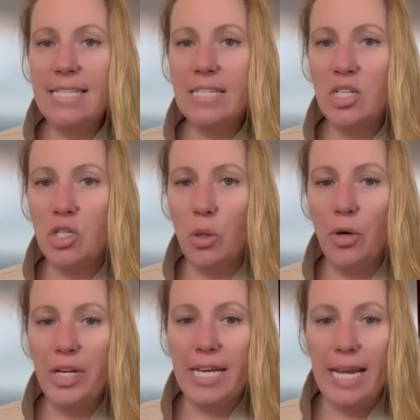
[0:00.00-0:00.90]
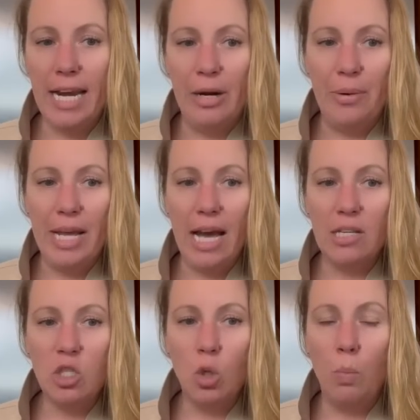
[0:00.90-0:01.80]
a dirty area,
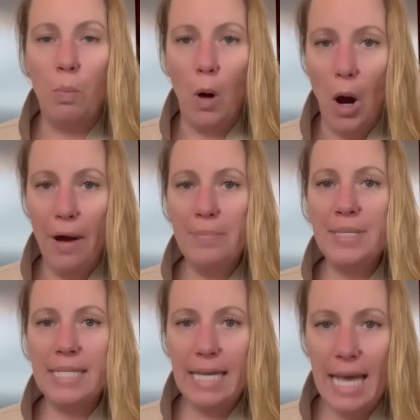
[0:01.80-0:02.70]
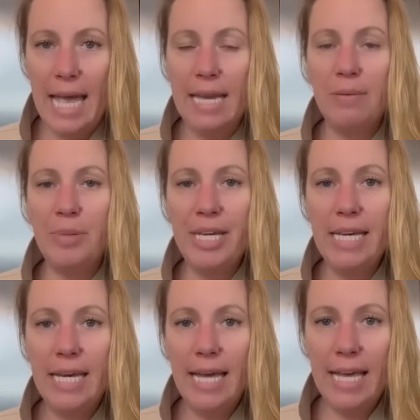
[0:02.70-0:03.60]
so bombs can
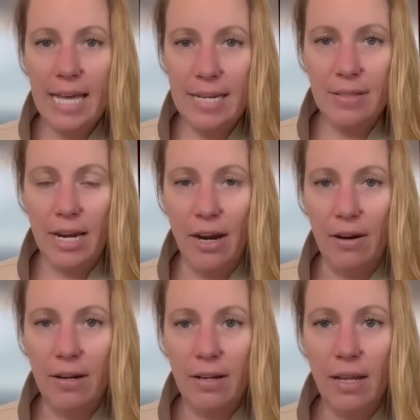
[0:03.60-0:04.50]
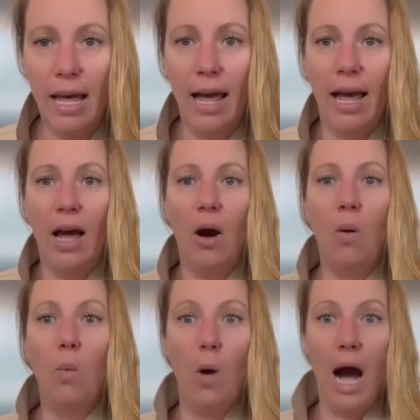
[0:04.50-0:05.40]
be hidden there.
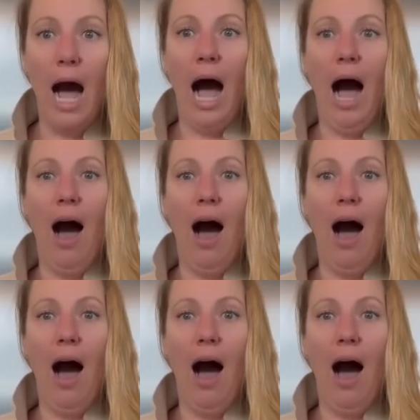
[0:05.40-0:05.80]
What?